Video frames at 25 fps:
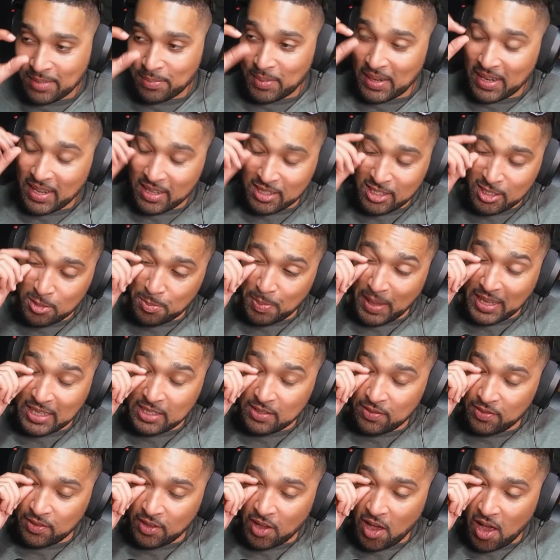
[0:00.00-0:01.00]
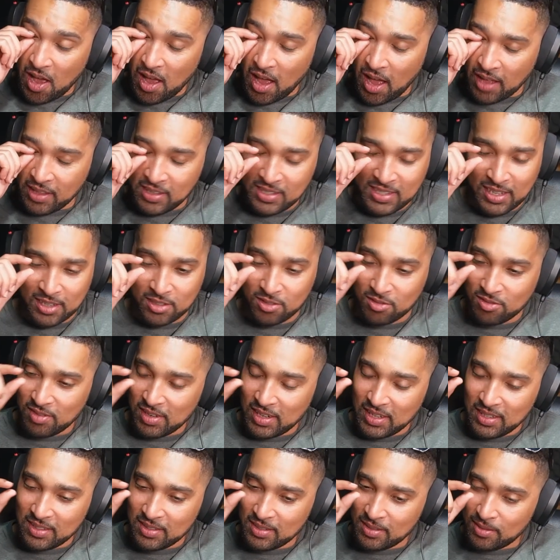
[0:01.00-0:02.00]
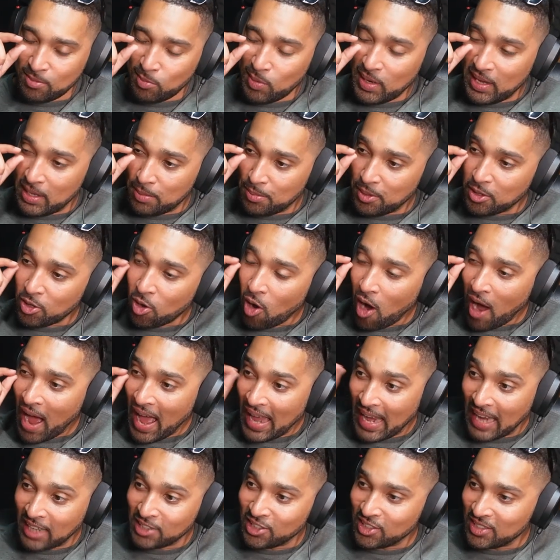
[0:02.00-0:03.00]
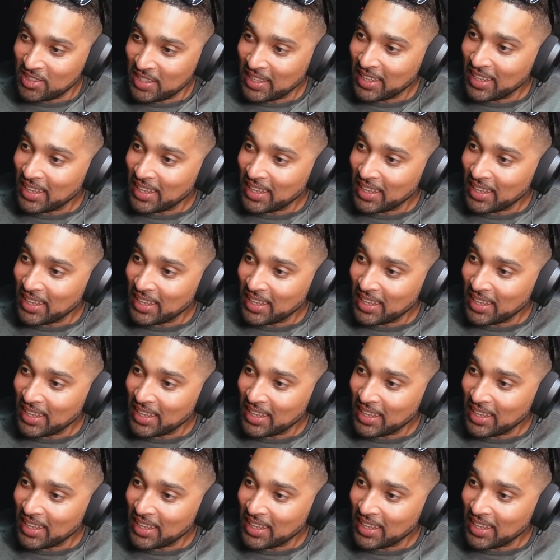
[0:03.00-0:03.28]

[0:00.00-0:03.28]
where there's space for your. This sounds really weird, but your eyelashes, innit?